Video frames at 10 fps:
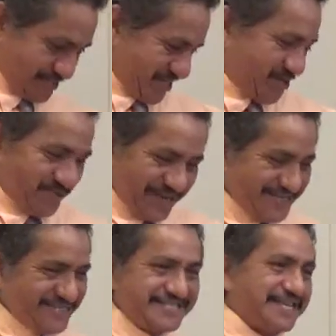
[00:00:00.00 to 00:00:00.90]

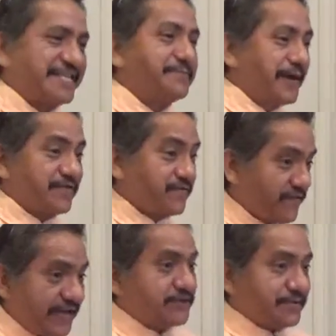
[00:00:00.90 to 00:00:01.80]
situation that they might
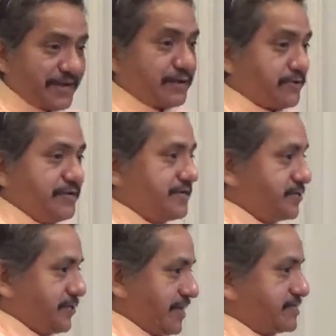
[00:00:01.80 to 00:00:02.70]
fail. They might,
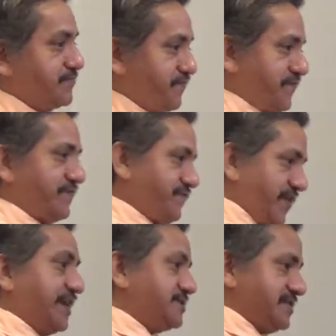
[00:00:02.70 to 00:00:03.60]
you know, end up
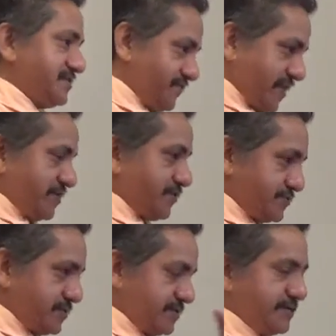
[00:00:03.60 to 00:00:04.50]
failing if they
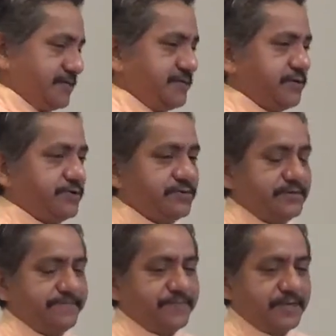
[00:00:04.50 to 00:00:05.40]
don't, you know,
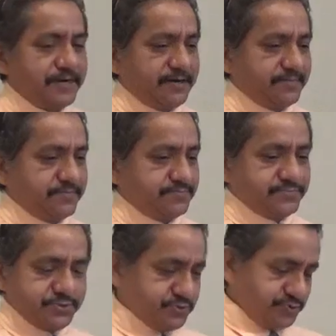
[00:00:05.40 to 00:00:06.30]
um,
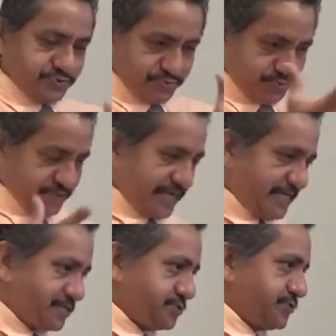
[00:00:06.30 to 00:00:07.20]
do what they
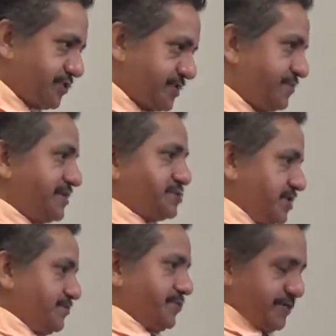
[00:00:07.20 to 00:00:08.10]
need to do. They're gonna mess
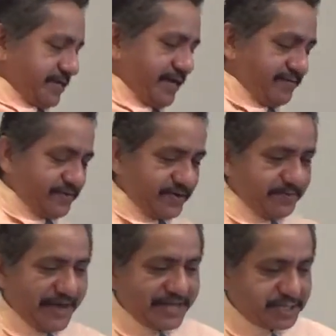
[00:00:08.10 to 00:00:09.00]
up. They're gonna have
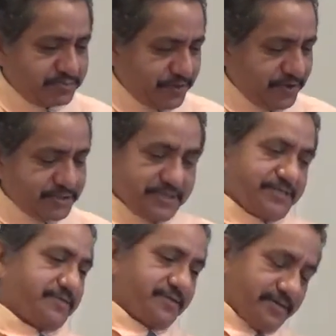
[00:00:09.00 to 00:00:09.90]
a, a bad experience."
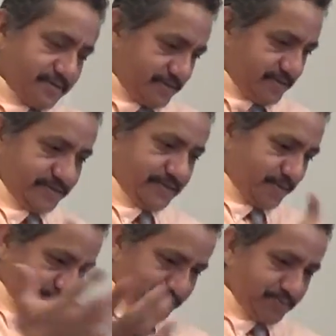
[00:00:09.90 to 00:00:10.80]
And
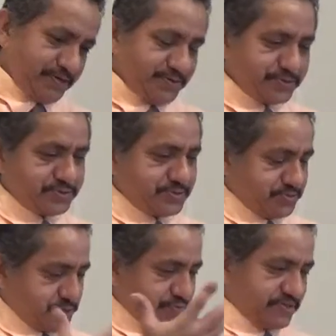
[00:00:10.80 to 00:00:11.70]
the mother's
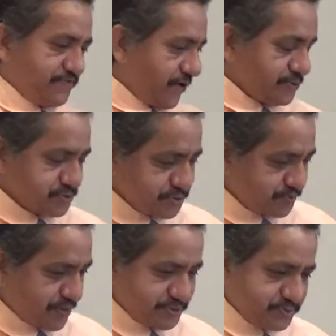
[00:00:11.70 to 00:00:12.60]
response, the father's
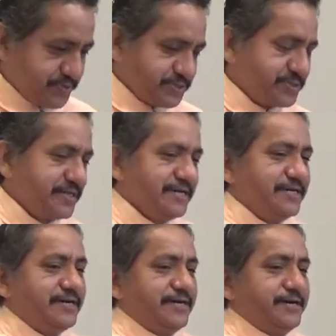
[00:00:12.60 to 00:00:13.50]
response was.
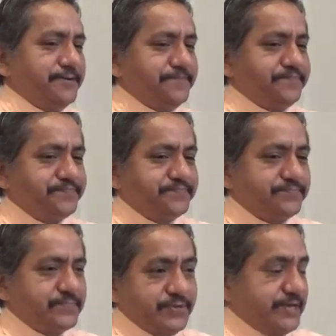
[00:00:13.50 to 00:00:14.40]
Um,
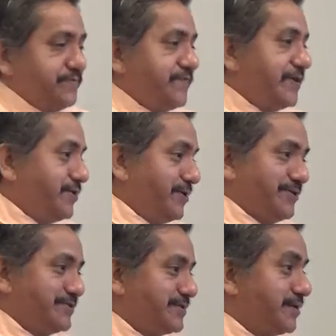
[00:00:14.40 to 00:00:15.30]
let them fail.
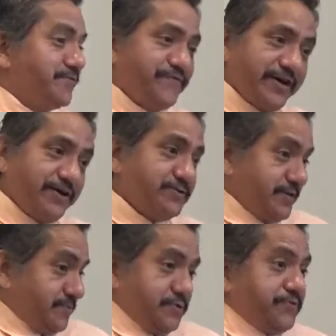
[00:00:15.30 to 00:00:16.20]
Let them fail.
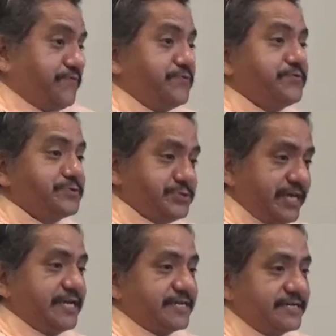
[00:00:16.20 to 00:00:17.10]
Let them learn from their
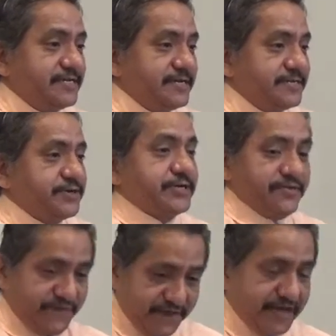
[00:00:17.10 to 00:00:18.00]
mistake. They're
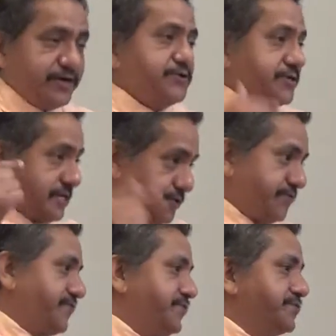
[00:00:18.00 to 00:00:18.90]
going to fail. They're going to
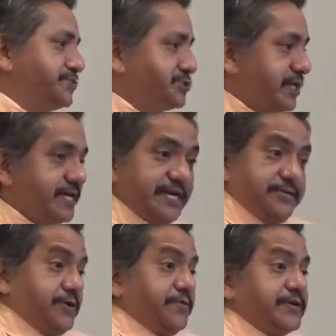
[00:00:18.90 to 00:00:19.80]
learn from their mistake, and
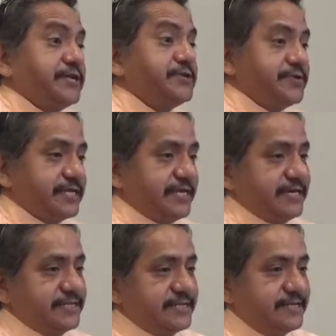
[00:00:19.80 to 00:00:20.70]
they're never going to do it
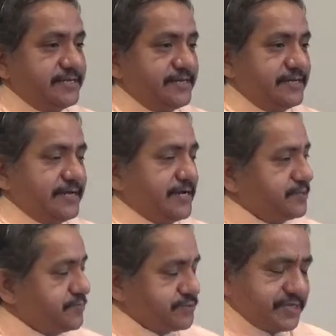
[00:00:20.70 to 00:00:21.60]
again.
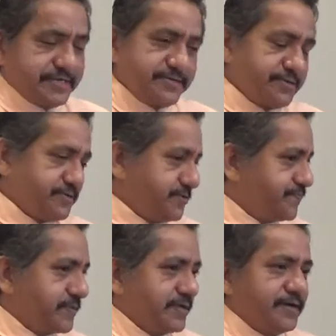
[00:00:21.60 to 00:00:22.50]
And I was like, you know,
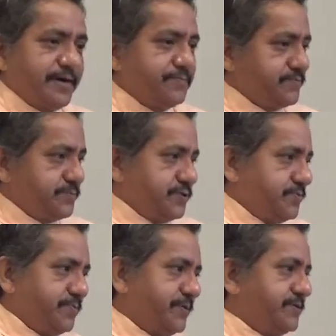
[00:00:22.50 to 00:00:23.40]
I'm, you know,